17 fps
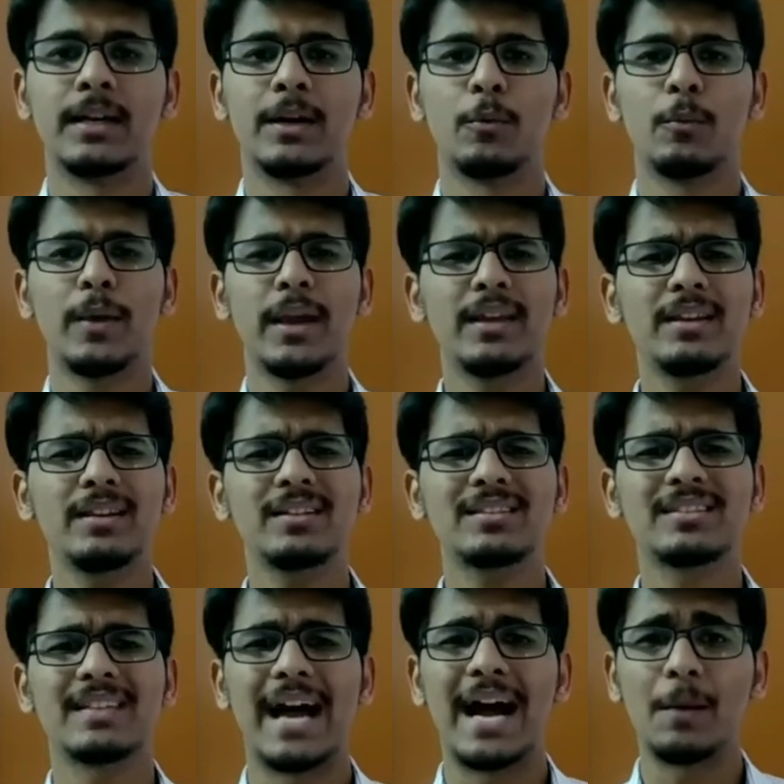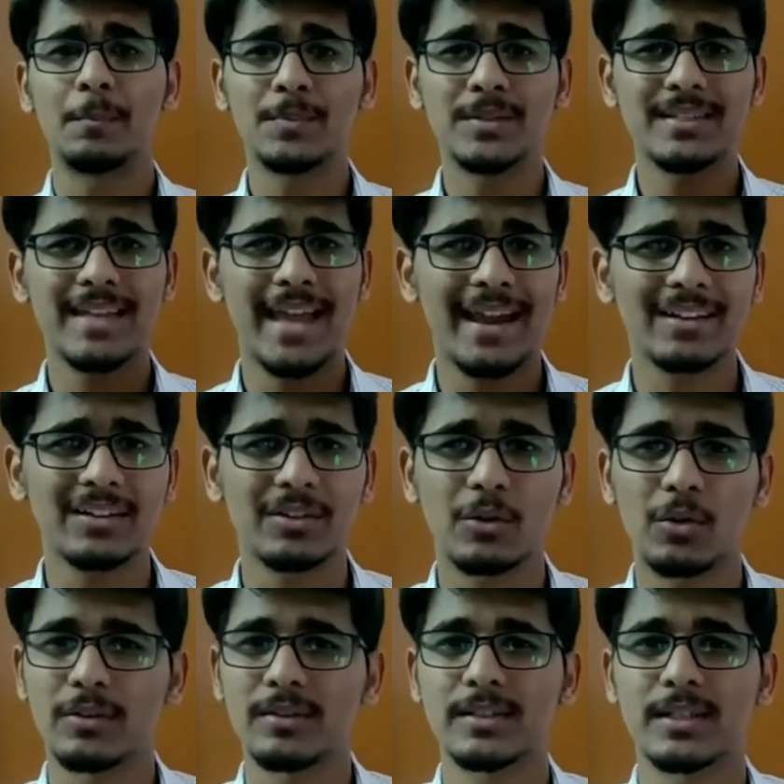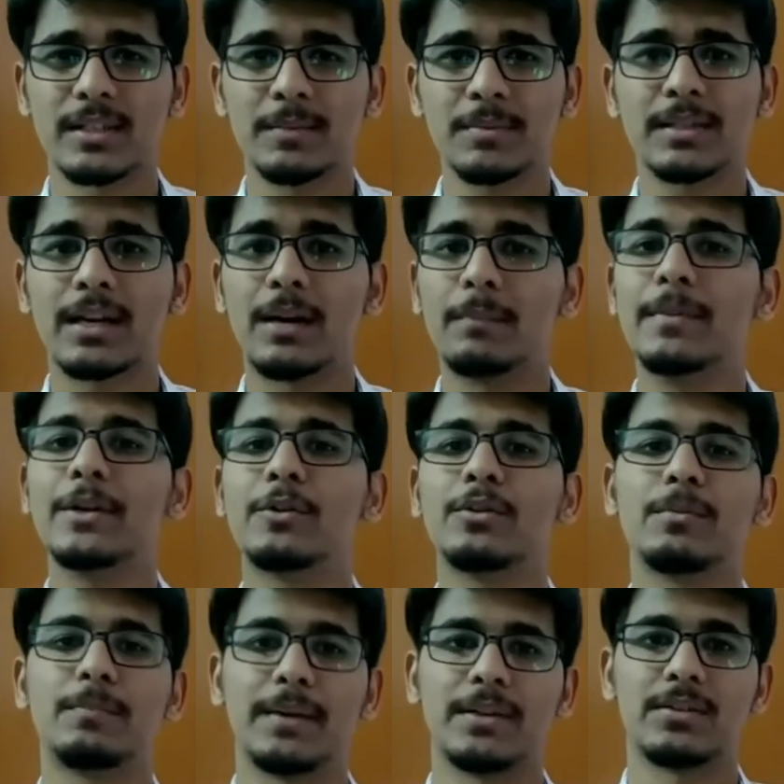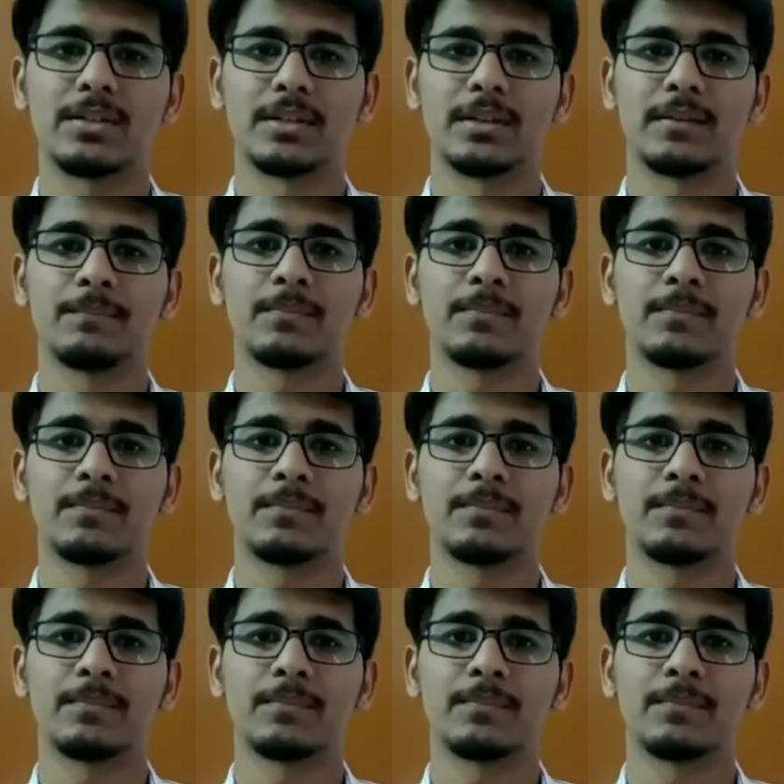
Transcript: various abstract concepts come into the picture.